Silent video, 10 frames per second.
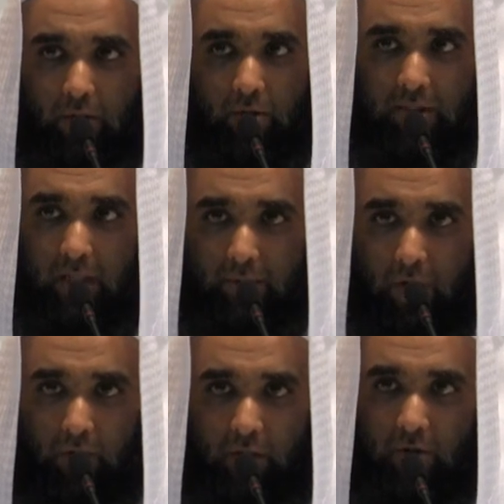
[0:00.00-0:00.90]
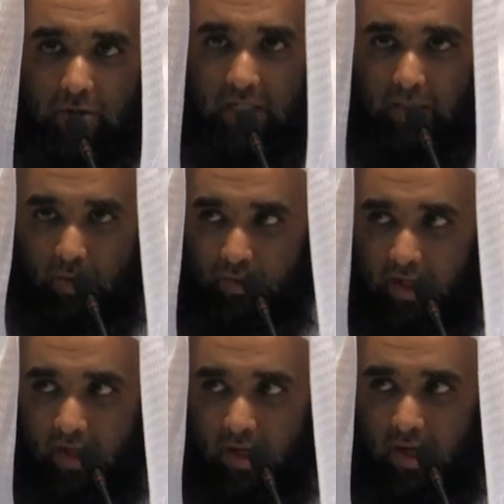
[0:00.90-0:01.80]
you don't see him shouting, you don't see him
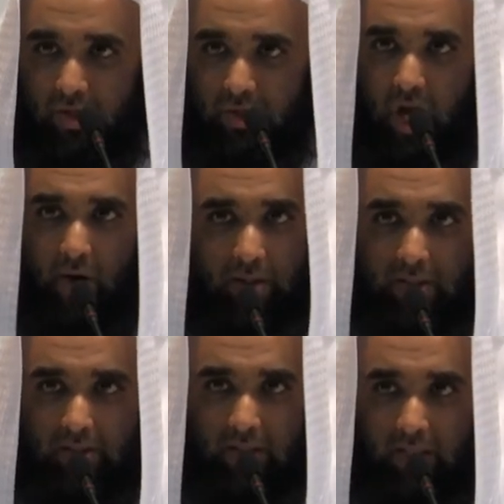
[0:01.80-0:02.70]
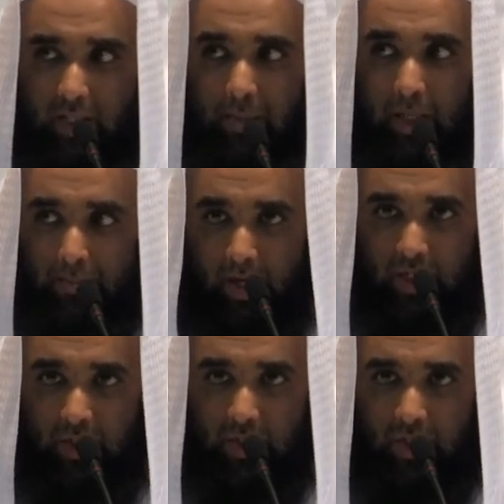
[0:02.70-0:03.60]
moving. So how is he being
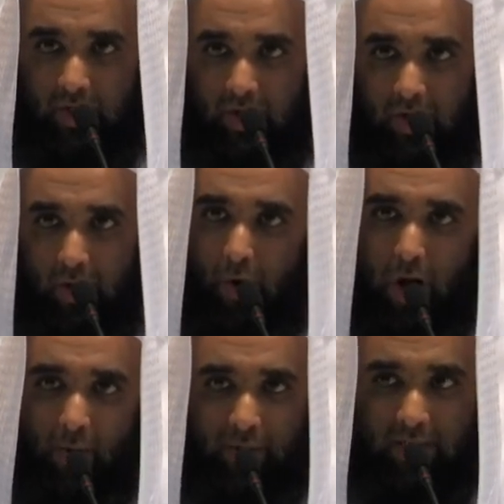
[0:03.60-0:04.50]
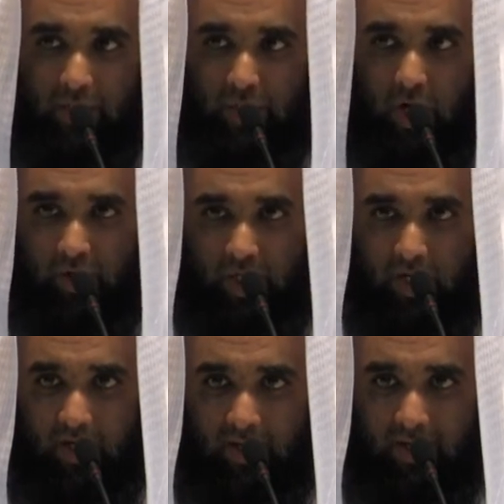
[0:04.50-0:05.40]
punished? Or how is he
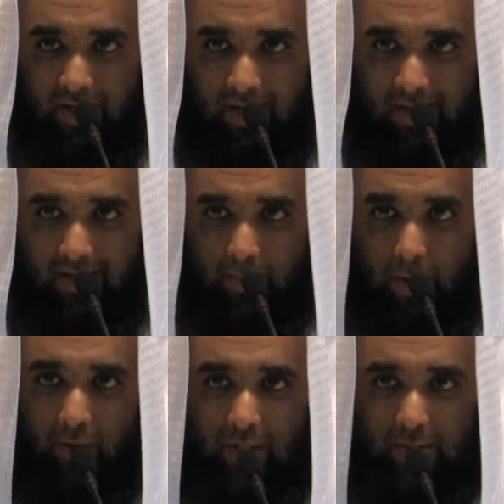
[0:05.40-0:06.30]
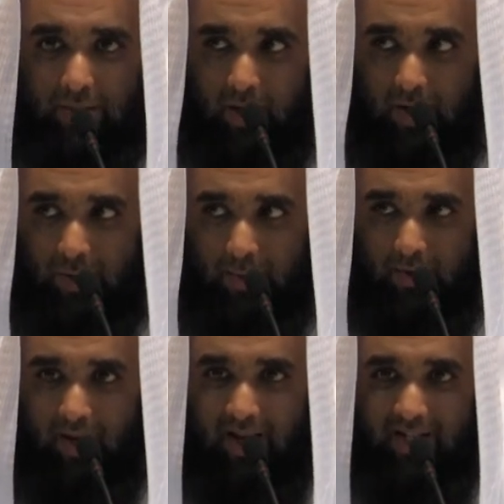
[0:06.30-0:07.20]
cherishing the bounties which Allah subhanahu wa
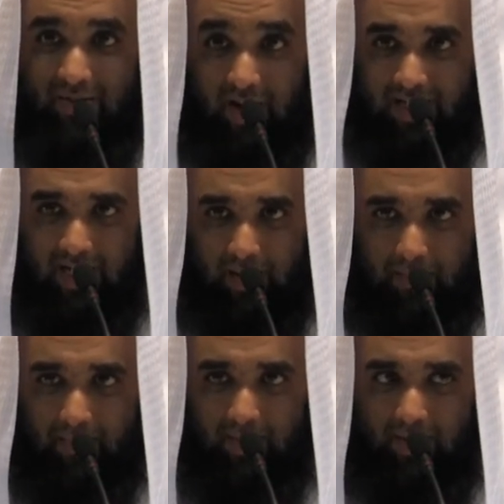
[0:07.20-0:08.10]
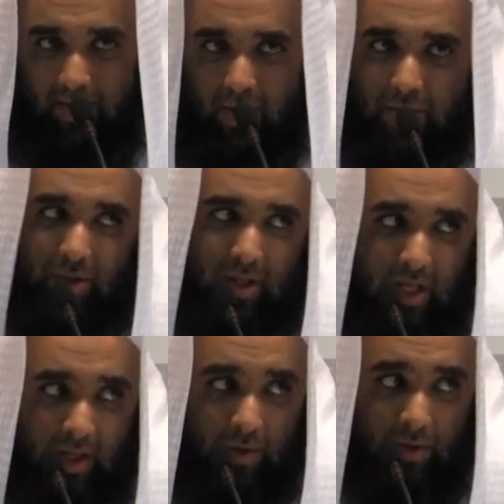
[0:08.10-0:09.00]
ta'ala is granting him? So then
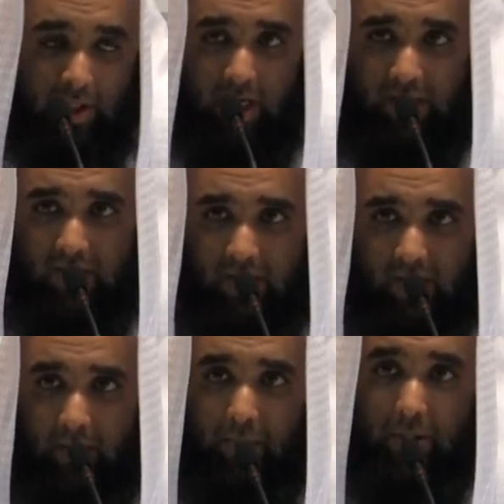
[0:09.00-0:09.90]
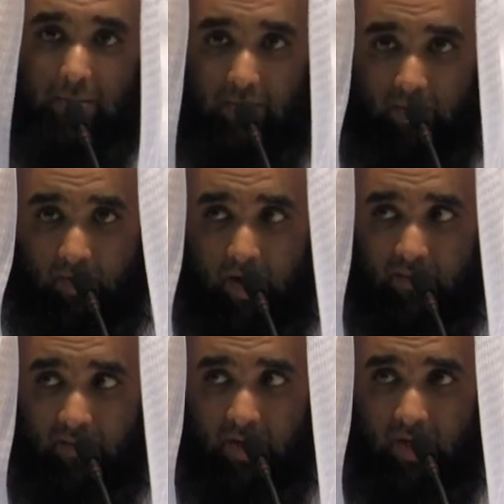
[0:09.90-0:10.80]
he will reject the punishment of the
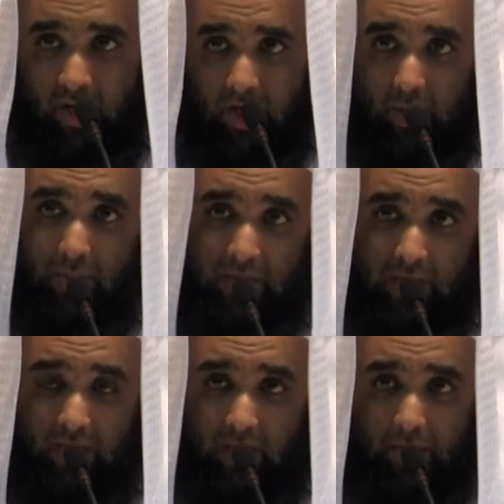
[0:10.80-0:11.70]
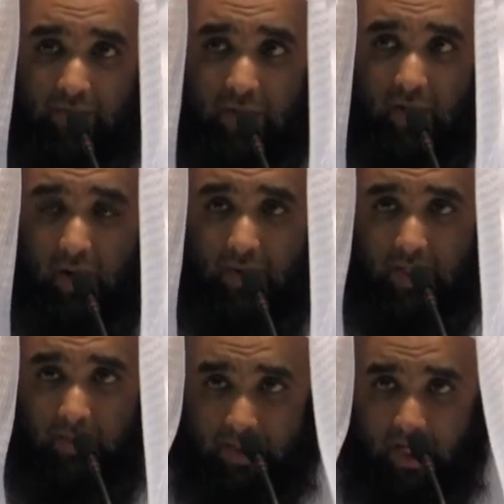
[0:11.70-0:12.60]
grave. You will see that the Prophet sallallahu alaihi
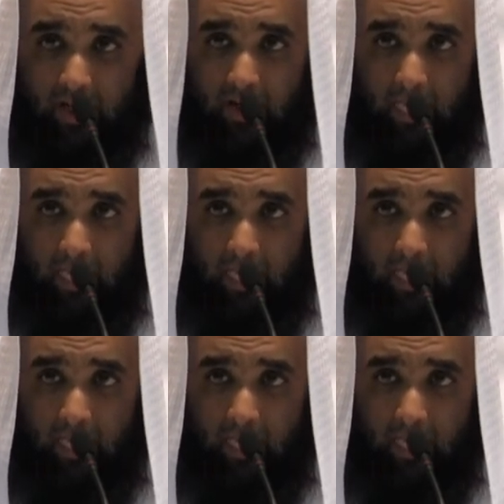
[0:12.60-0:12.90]
wasallam said